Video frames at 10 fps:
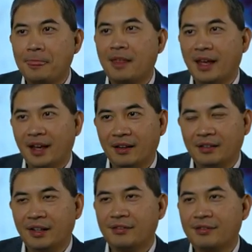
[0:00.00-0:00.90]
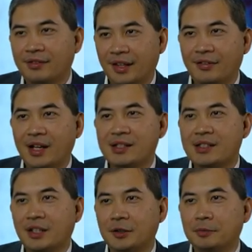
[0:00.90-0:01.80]
and they've they've got
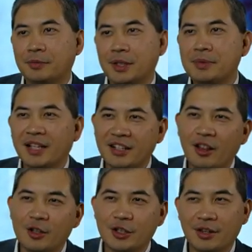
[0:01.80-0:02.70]
some some technology